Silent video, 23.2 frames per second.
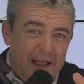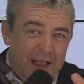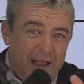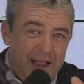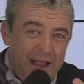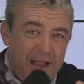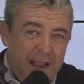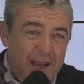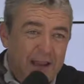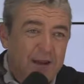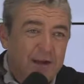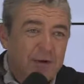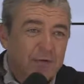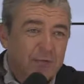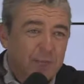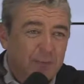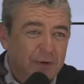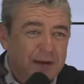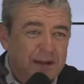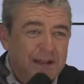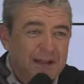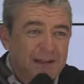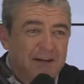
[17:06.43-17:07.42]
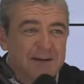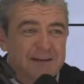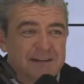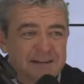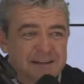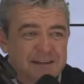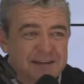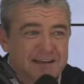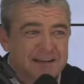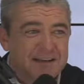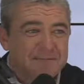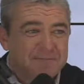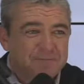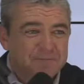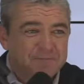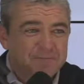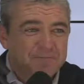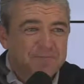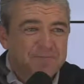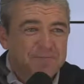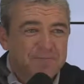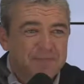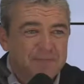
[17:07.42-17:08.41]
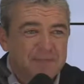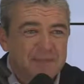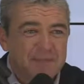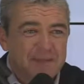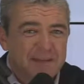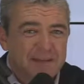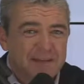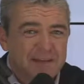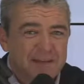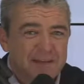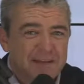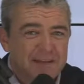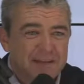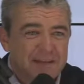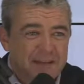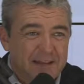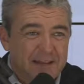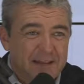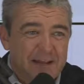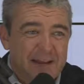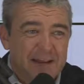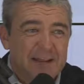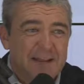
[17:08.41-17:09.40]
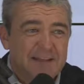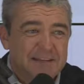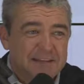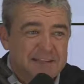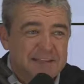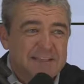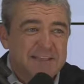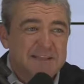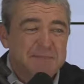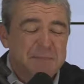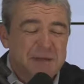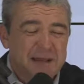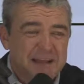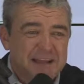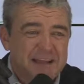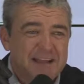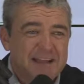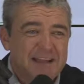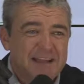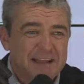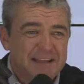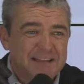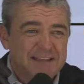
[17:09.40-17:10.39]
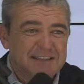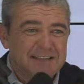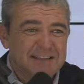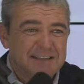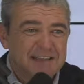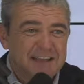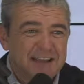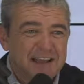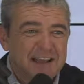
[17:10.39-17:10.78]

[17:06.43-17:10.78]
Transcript: Here's what Elon did, and this is speculation.